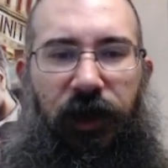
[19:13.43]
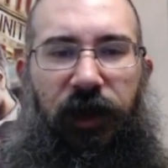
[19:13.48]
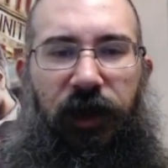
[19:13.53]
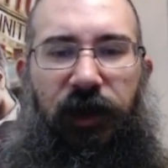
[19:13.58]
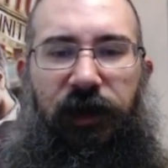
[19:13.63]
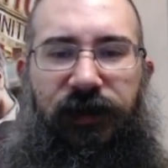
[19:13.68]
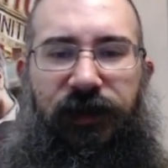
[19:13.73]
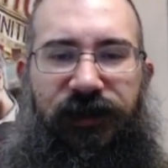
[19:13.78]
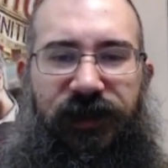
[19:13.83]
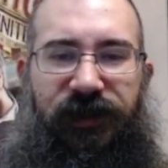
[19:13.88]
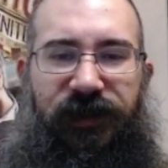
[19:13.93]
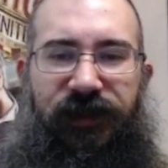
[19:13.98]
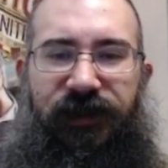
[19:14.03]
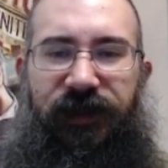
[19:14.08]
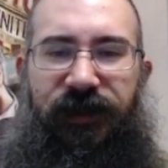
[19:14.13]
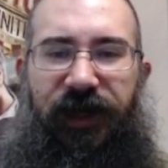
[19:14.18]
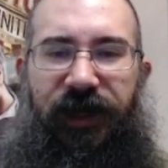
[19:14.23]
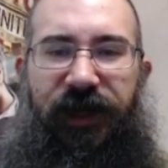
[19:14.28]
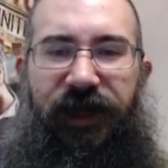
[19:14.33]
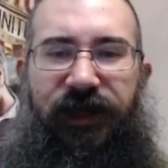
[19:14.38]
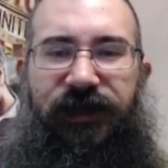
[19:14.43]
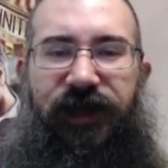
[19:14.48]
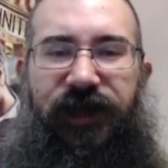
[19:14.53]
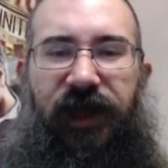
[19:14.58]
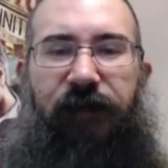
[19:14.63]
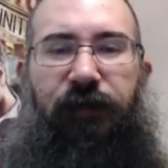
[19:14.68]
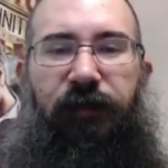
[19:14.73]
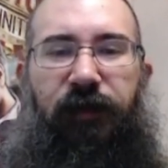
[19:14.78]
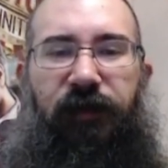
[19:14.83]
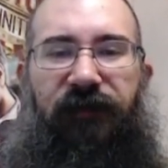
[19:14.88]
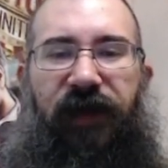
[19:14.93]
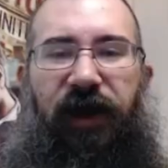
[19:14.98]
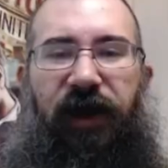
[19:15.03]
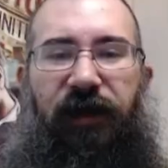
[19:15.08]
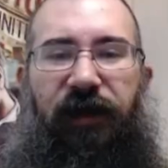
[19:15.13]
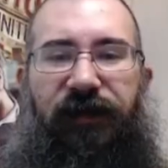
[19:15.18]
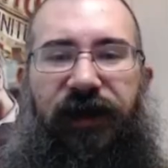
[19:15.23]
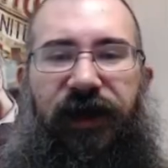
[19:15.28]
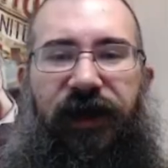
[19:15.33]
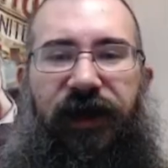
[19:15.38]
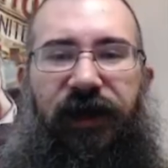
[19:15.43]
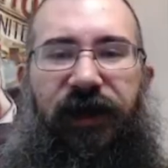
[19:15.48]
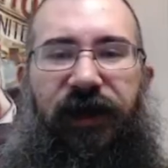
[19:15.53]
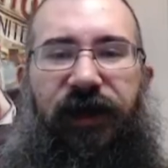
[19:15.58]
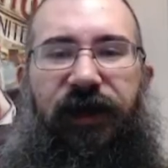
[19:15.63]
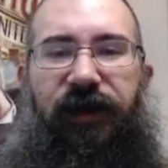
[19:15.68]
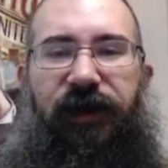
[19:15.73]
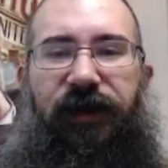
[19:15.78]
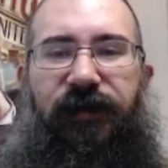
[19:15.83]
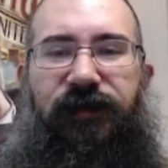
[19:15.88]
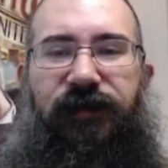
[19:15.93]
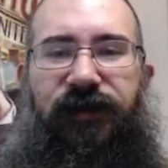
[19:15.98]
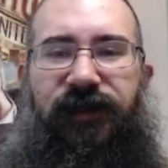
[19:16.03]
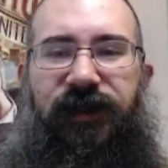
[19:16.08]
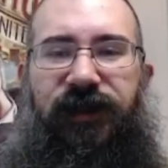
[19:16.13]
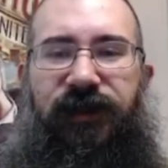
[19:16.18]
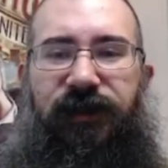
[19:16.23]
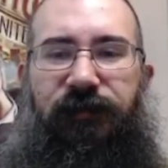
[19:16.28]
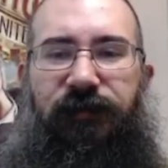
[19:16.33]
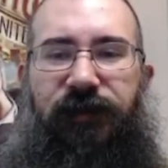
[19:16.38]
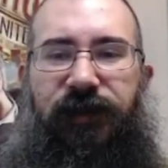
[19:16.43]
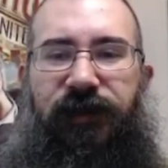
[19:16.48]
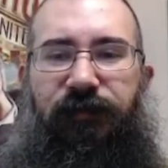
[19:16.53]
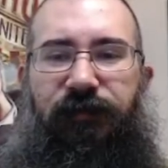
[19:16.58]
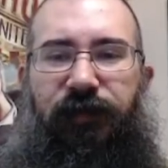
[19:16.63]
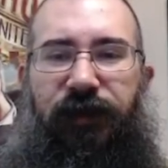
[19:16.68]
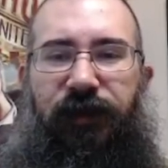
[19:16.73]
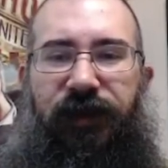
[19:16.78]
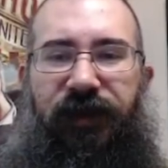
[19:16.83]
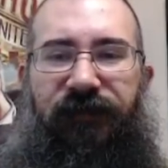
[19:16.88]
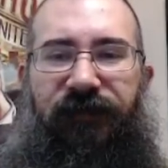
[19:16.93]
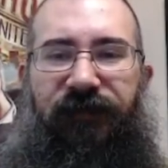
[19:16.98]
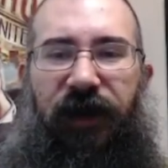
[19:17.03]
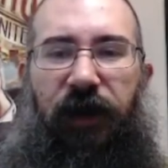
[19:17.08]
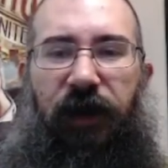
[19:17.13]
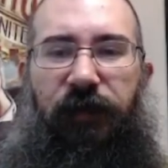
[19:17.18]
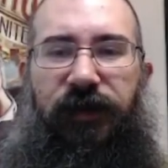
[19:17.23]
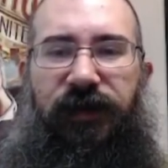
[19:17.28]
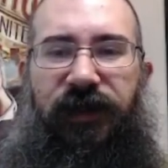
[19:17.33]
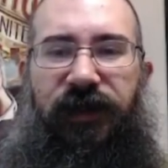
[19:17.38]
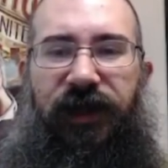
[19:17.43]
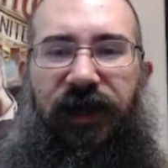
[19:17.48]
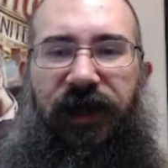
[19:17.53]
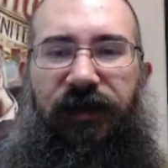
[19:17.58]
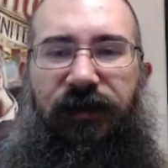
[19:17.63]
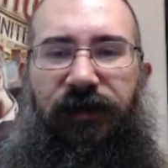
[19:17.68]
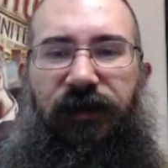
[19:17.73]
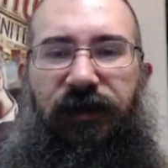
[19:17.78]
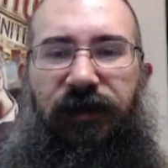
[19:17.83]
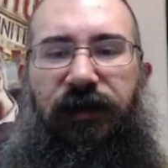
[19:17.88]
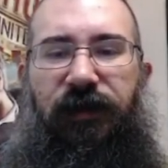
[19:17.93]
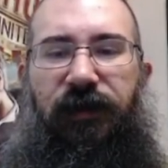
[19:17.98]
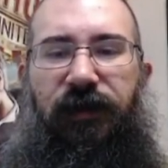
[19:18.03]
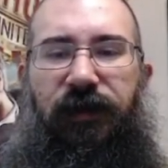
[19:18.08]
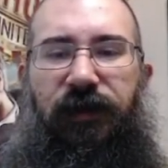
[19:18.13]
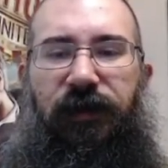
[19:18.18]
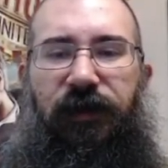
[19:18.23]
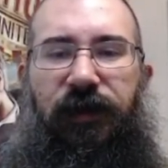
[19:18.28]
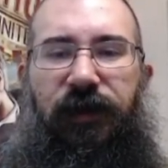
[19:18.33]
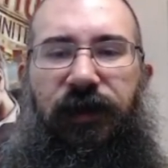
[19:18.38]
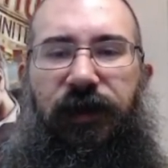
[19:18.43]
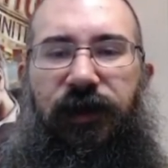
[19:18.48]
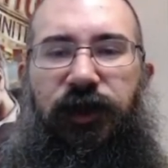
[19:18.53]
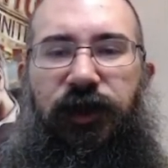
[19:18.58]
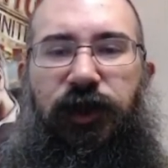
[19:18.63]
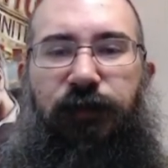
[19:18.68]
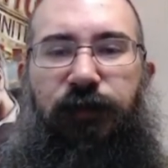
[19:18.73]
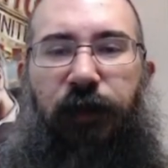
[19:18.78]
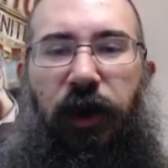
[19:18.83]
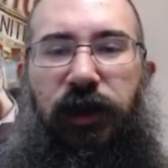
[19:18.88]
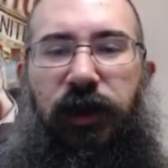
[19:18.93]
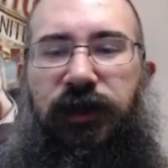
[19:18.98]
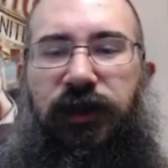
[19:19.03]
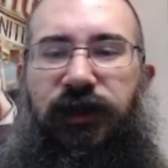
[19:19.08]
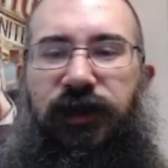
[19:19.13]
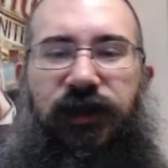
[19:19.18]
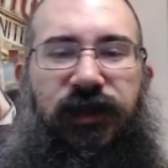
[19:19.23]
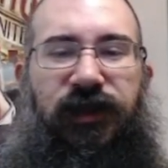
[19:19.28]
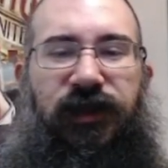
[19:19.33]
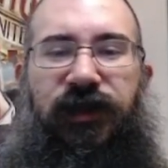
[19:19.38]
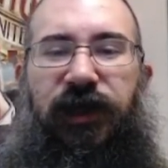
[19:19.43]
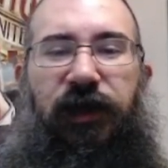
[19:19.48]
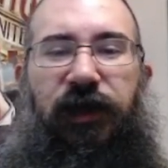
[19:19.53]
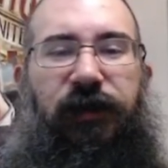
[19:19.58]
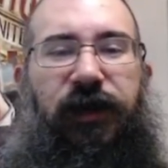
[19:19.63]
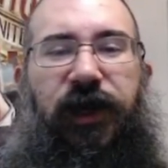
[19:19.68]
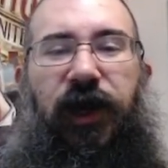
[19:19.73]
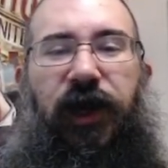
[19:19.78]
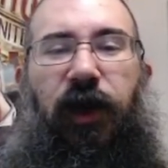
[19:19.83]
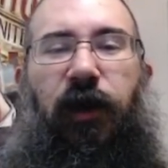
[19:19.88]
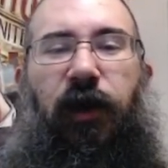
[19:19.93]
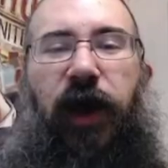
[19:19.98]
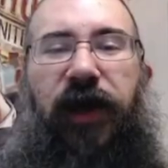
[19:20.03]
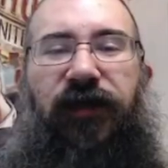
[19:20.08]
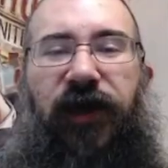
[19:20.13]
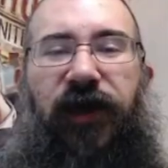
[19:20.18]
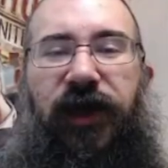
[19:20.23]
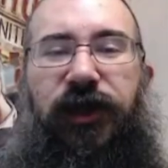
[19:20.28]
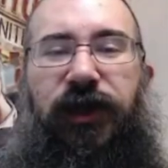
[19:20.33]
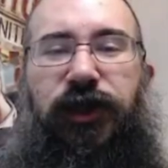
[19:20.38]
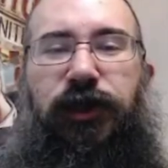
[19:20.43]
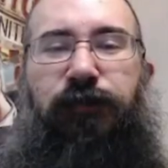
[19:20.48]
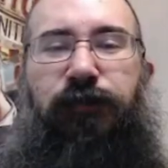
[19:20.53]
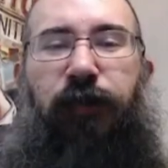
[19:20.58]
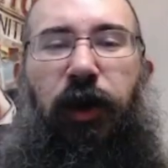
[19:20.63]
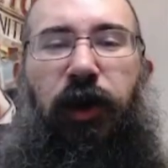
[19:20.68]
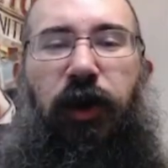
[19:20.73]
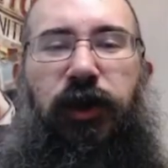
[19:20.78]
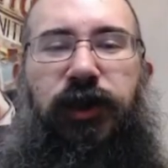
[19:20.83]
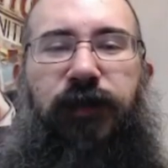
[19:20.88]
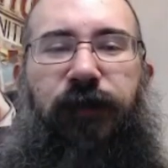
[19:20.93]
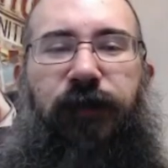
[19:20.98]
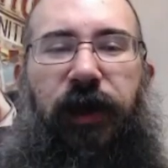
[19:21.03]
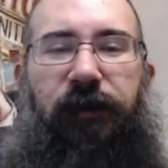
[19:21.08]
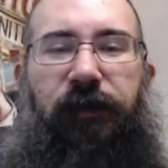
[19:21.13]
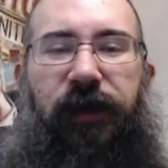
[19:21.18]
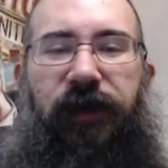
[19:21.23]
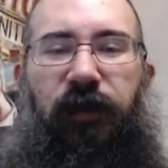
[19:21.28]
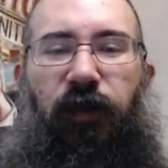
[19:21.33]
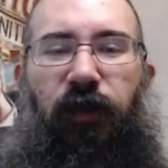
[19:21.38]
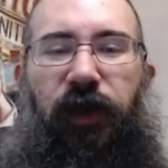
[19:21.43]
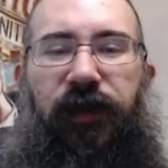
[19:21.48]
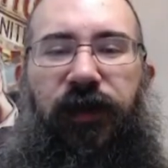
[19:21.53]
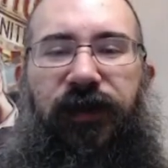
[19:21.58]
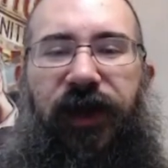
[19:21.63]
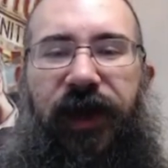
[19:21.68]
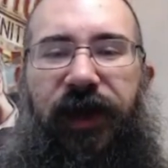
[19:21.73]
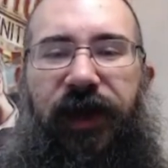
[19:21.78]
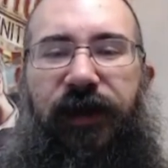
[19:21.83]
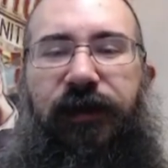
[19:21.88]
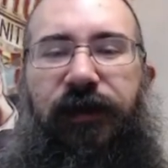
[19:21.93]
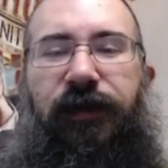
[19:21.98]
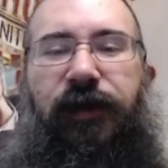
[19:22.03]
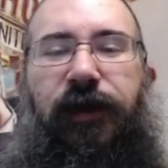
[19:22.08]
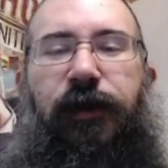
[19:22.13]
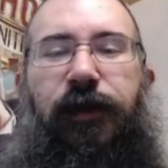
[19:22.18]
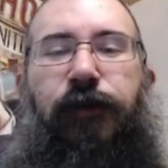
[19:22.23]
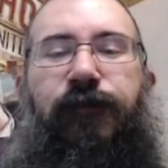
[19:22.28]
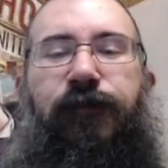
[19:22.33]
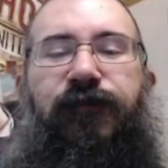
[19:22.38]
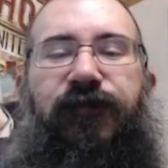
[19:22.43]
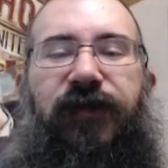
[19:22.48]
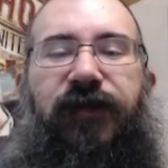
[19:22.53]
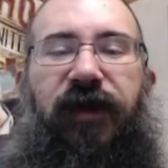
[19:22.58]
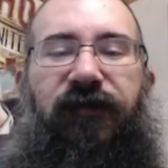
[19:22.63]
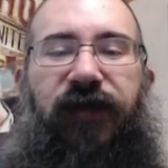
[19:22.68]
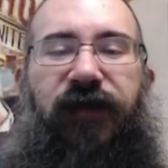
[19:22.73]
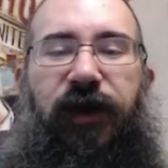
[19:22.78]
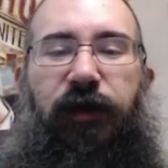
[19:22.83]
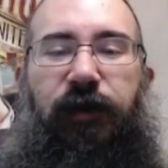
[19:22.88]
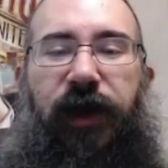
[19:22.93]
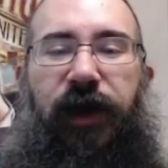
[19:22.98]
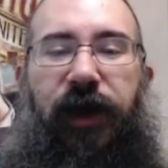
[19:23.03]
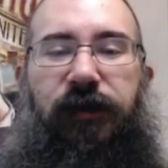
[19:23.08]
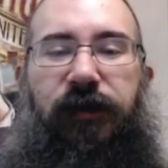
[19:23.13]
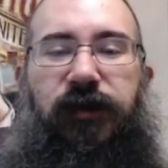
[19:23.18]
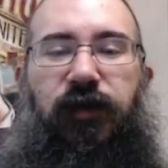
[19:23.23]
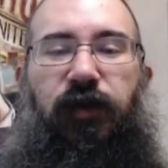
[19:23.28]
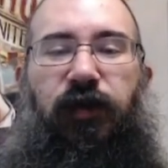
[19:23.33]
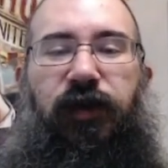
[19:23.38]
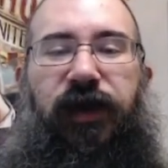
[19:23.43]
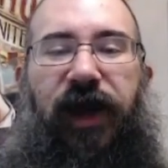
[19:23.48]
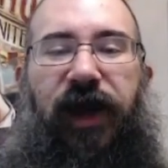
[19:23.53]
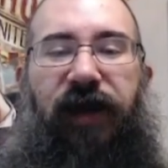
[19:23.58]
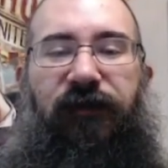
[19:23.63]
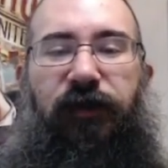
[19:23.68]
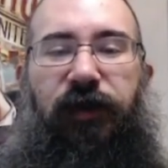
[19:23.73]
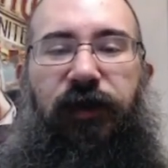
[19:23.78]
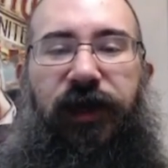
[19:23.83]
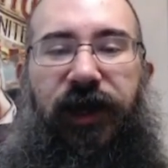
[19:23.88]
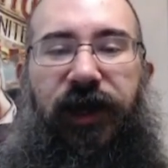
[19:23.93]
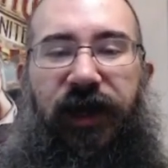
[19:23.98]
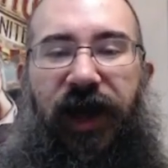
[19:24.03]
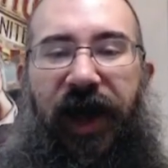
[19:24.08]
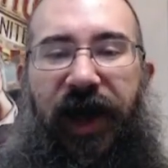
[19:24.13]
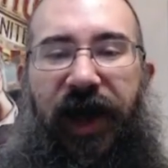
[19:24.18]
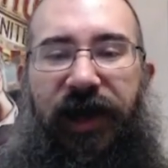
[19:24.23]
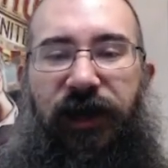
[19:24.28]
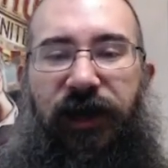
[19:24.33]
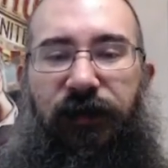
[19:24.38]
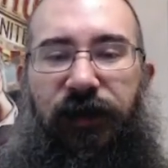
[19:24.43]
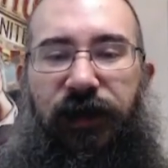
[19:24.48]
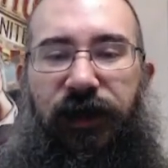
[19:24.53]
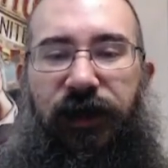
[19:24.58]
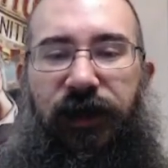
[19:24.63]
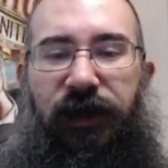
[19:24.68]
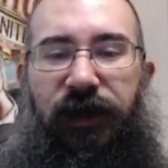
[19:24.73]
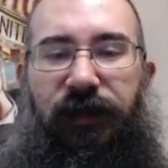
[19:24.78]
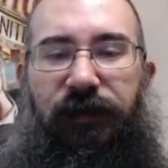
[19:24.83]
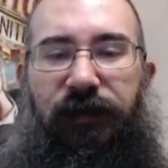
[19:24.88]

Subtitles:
Is this an example of how the system has put the environments together? Sparks, I think Sparks might be the one thing that video games will never get accurately.